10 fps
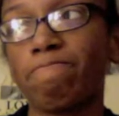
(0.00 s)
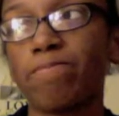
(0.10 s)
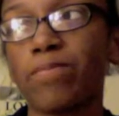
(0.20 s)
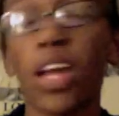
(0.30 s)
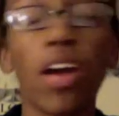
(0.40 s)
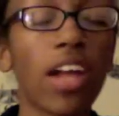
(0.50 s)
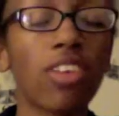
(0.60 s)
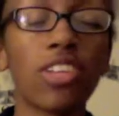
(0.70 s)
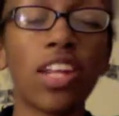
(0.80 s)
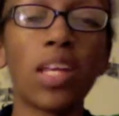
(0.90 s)
no,
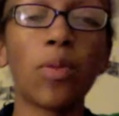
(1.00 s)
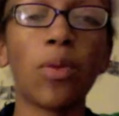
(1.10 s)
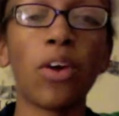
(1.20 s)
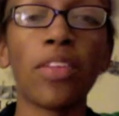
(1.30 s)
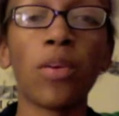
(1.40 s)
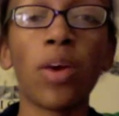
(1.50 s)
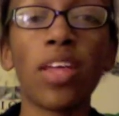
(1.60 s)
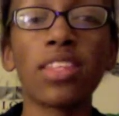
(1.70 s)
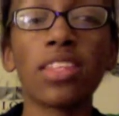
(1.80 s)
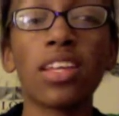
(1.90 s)
actually not anymore.
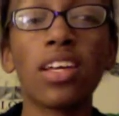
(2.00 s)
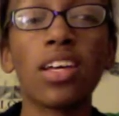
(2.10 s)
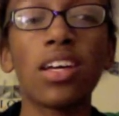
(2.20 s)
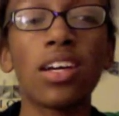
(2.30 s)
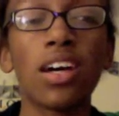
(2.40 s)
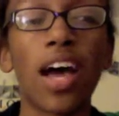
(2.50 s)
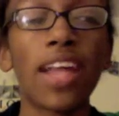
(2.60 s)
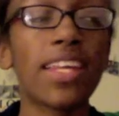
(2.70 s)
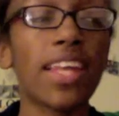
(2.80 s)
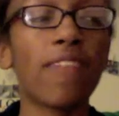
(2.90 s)

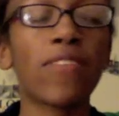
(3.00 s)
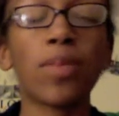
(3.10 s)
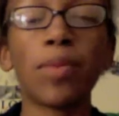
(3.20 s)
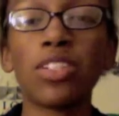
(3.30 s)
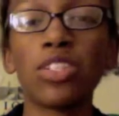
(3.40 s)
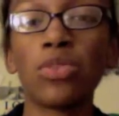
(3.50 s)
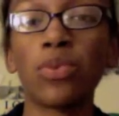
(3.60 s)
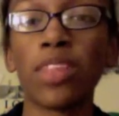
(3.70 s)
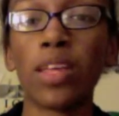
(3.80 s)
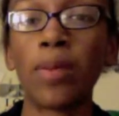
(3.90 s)
I did have some issues
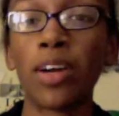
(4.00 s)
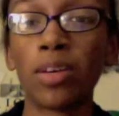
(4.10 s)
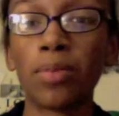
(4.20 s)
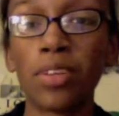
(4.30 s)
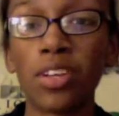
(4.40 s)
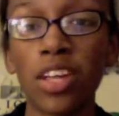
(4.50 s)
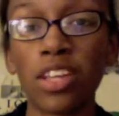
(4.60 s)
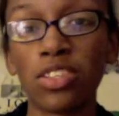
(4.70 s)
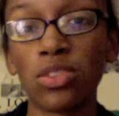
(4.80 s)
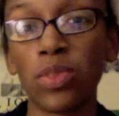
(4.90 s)
with email
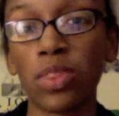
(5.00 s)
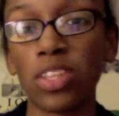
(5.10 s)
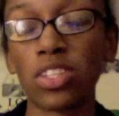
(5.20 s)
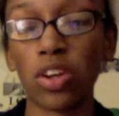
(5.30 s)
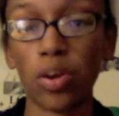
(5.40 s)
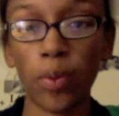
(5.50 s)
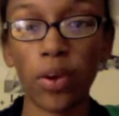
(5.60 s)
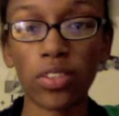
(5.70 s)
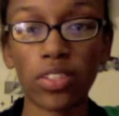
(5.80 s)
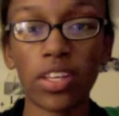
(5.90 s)
communications with a certain
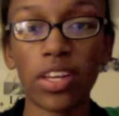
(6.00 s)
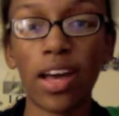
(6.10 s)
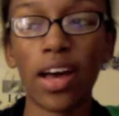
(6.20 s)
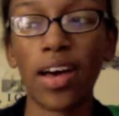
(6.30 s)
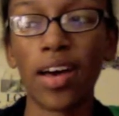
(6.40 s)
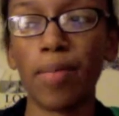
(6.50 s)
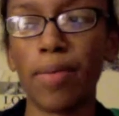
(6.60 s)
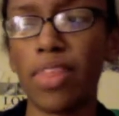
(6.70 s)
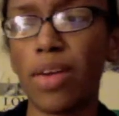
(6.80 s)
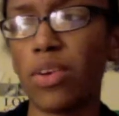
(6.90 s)
person.
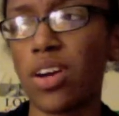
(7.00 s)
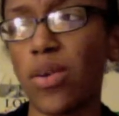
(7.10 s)
They would